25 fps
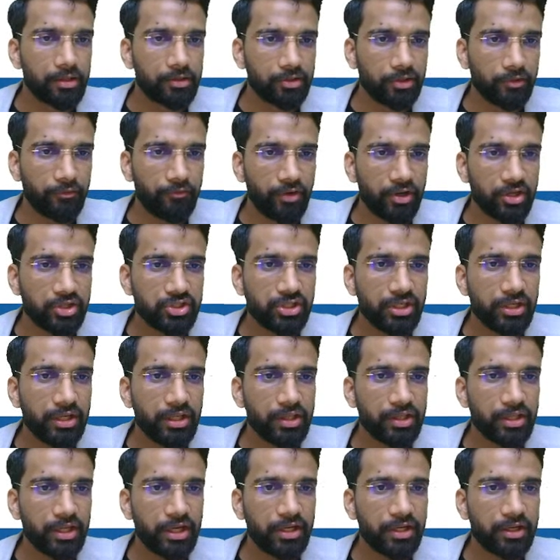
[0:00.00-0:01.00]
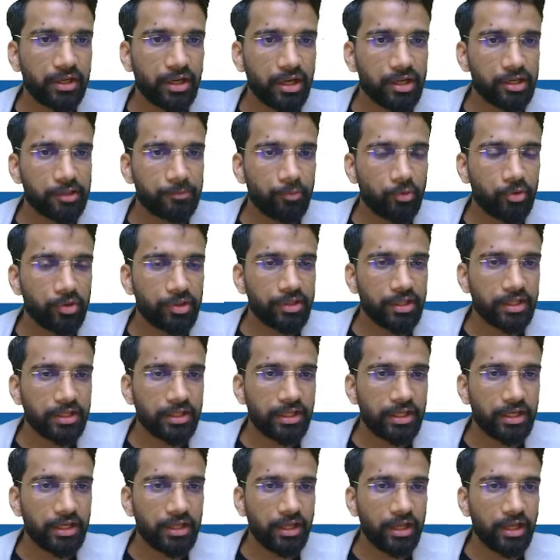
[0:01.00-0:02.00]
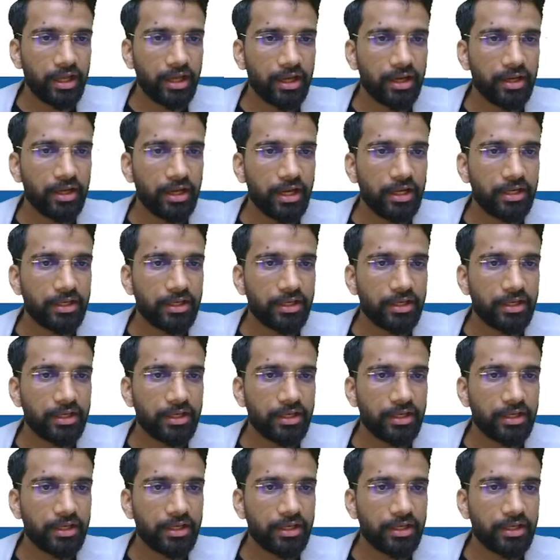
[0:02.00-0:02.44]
So the function is it transports the air,